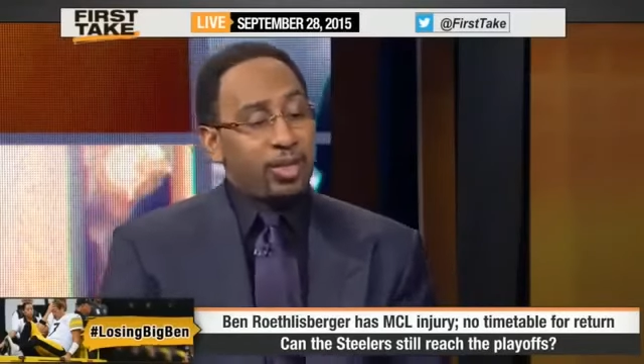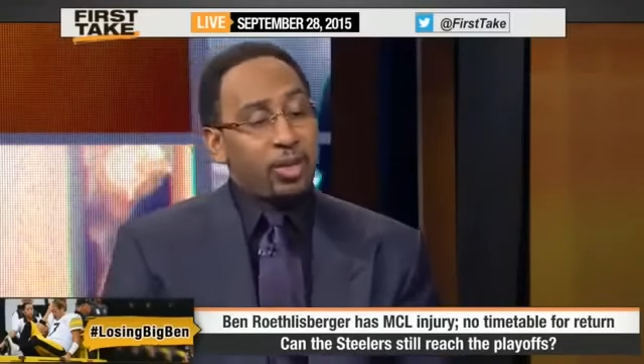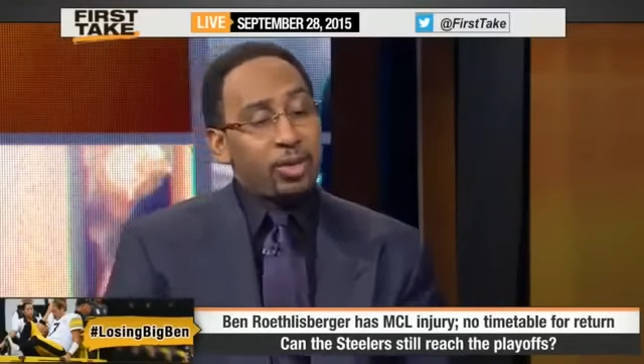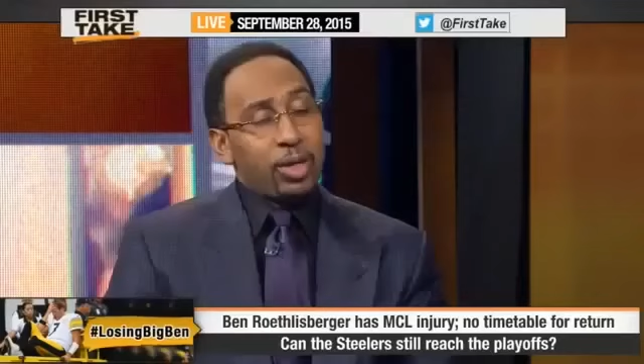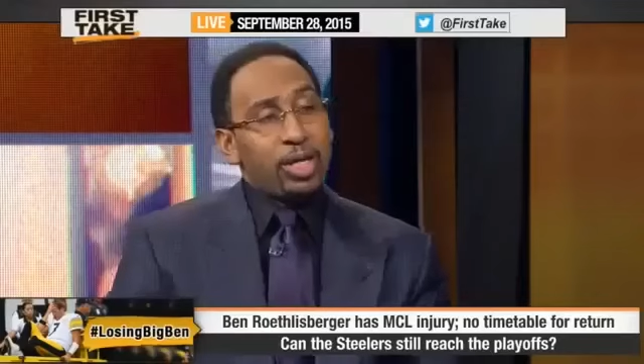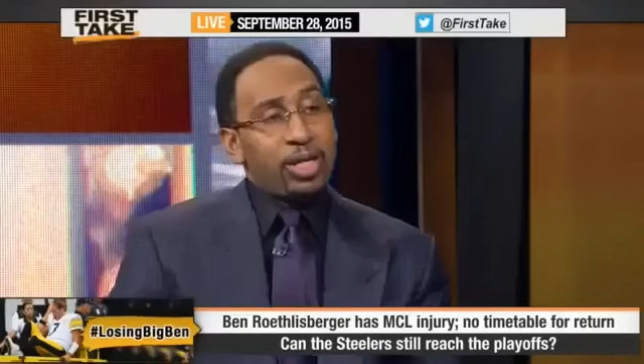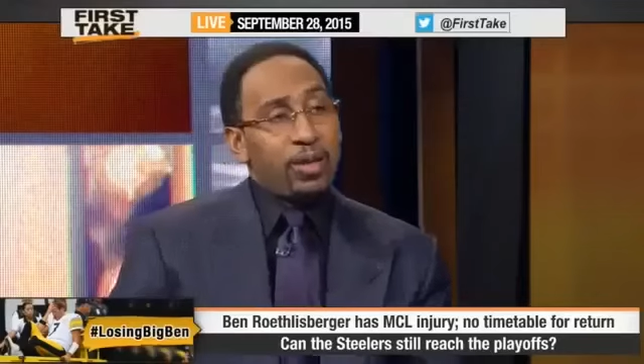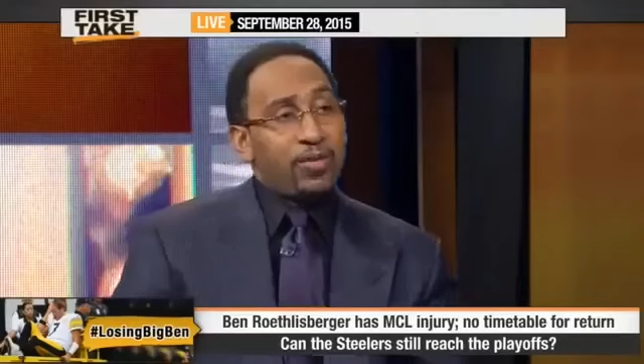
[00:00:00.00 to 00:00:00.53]
even
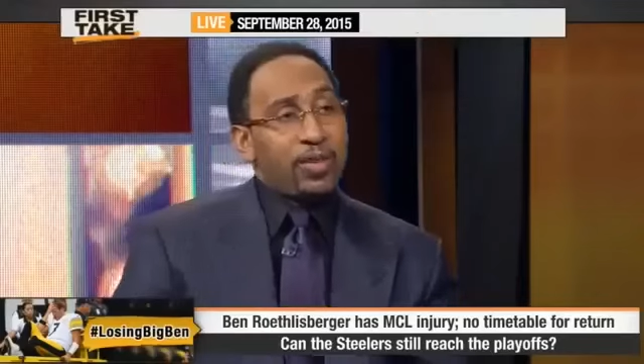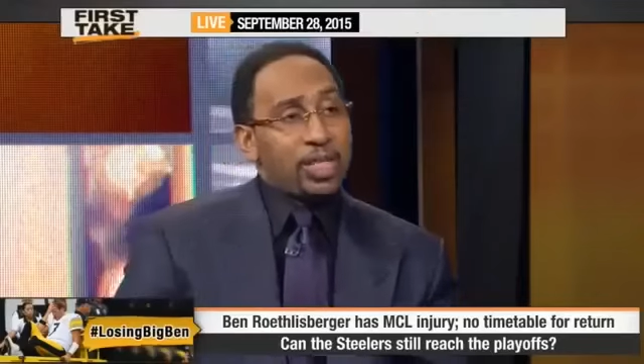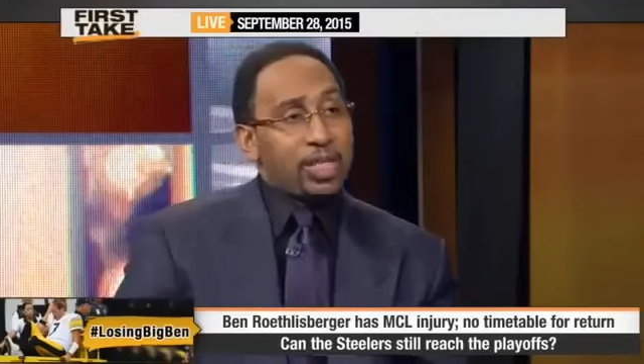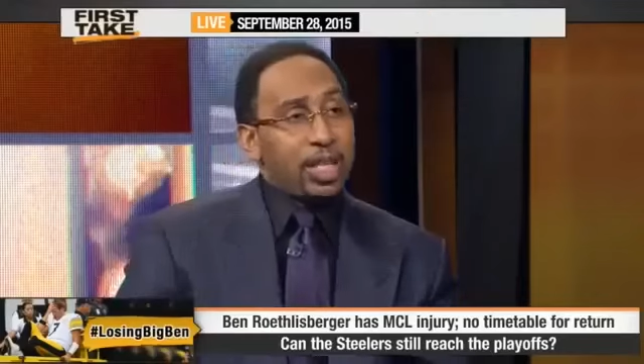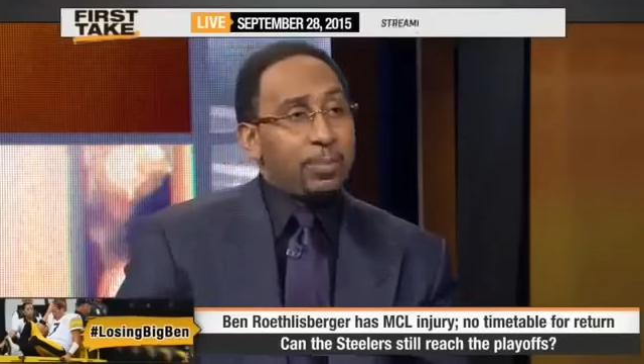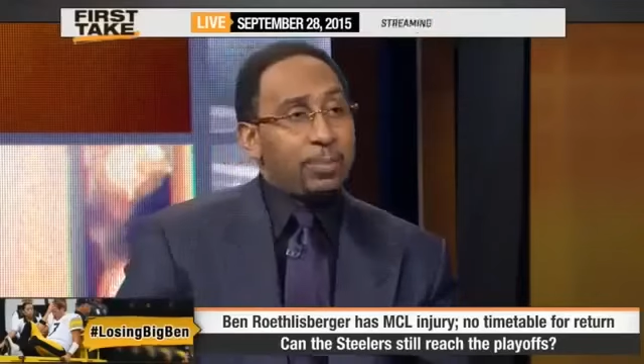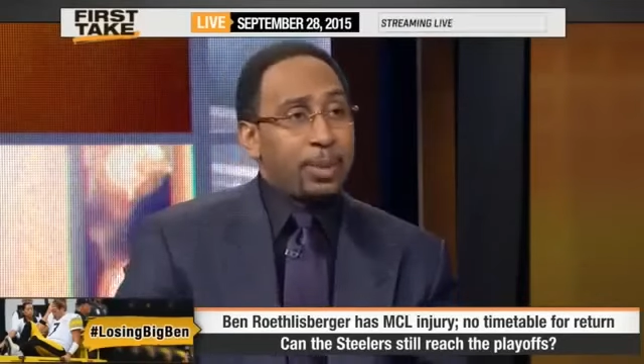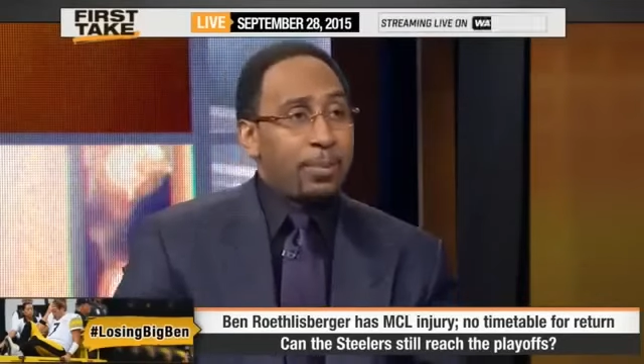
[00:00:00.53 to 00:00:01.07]
though their
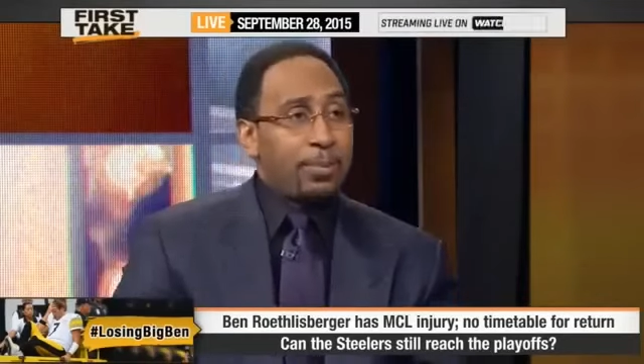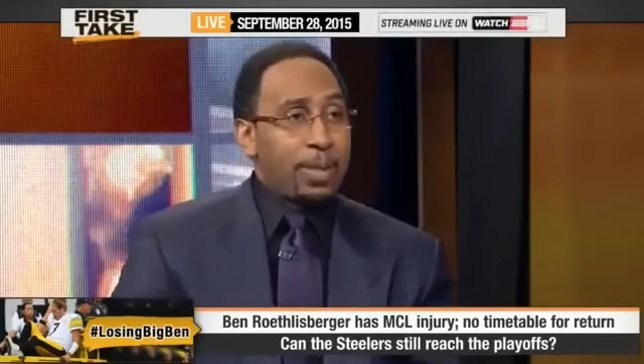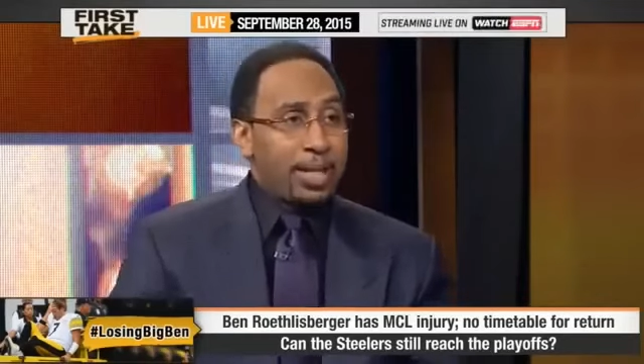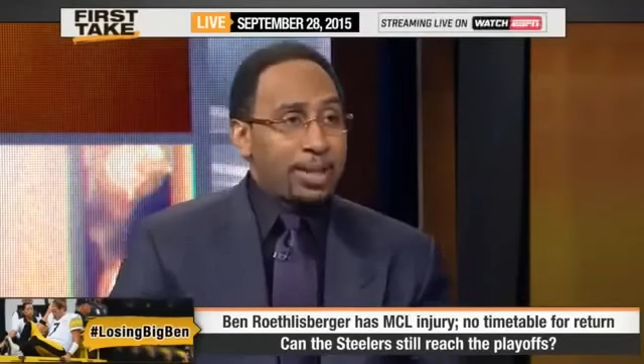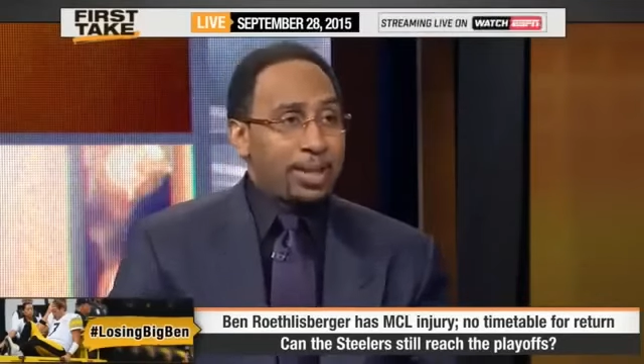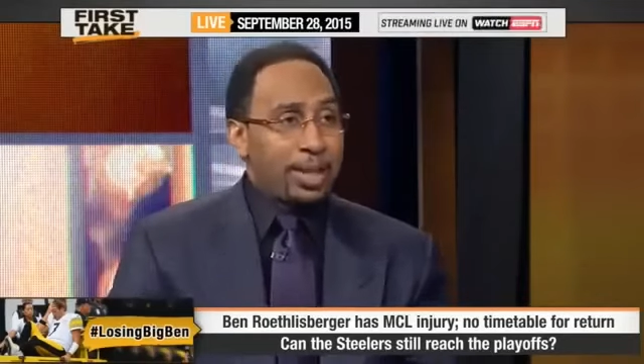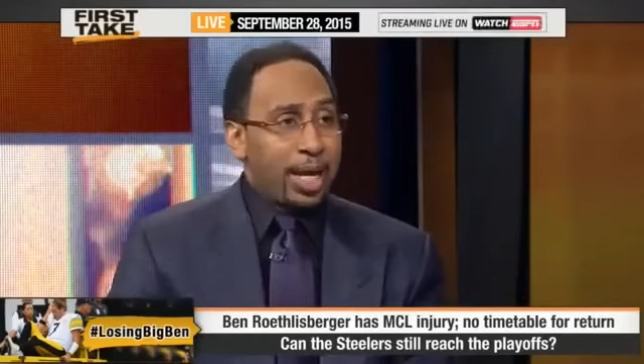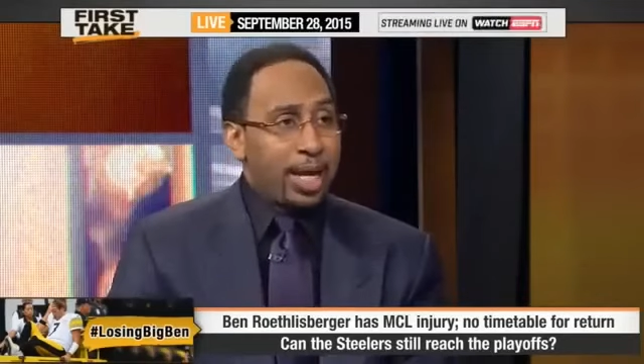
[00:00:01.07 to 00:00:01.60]
defense stepped up
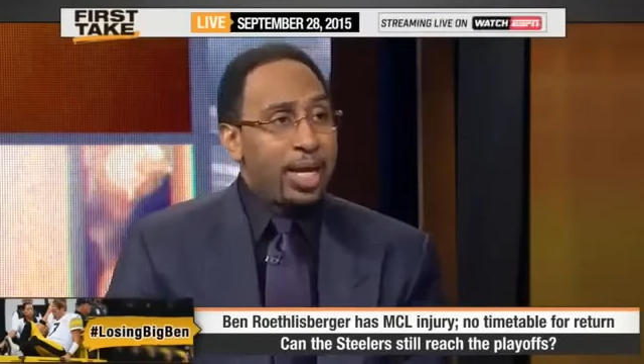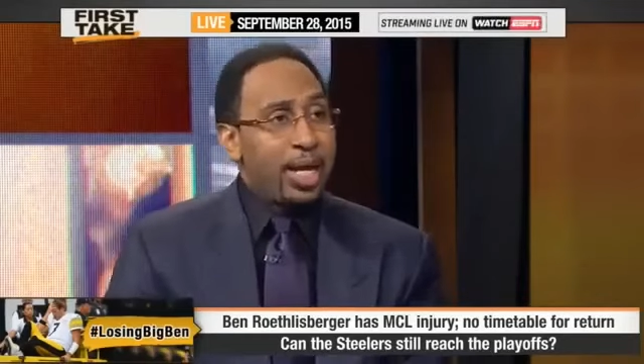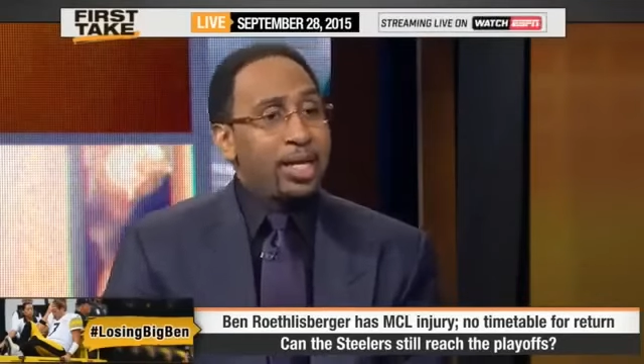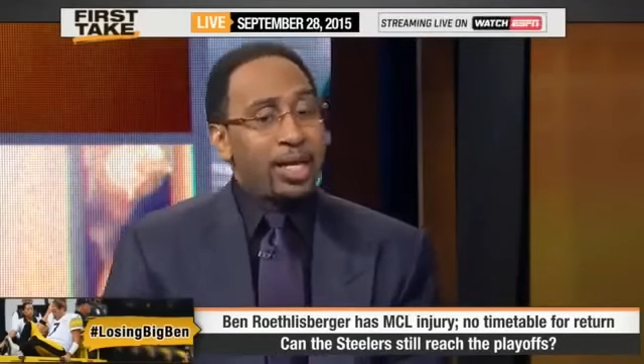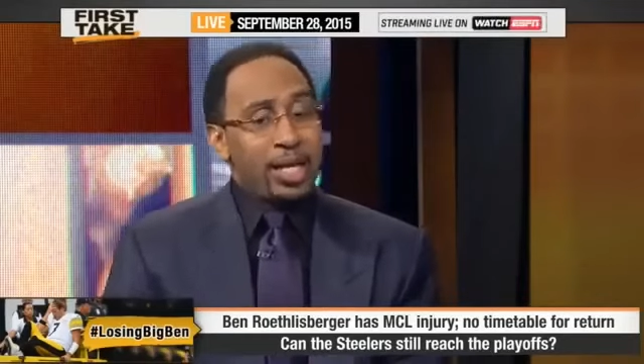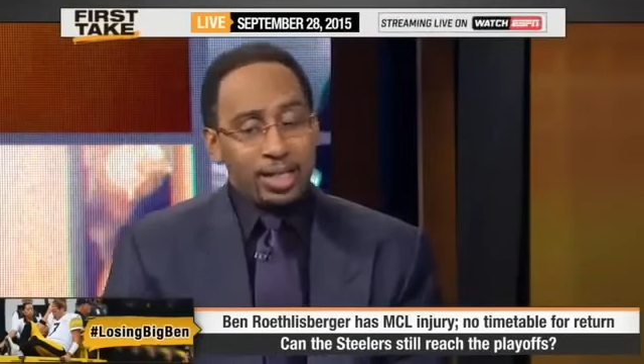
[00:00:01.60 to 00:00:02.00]
yesterday,